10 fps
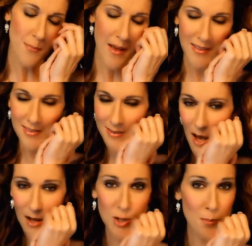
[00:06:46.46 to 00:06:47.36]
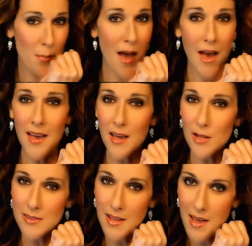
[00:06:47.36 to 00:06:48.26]
can be quite challenging for
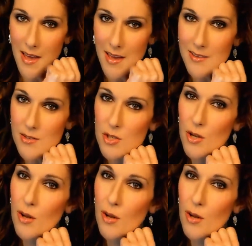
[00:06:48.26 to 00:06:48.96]
anyone, especially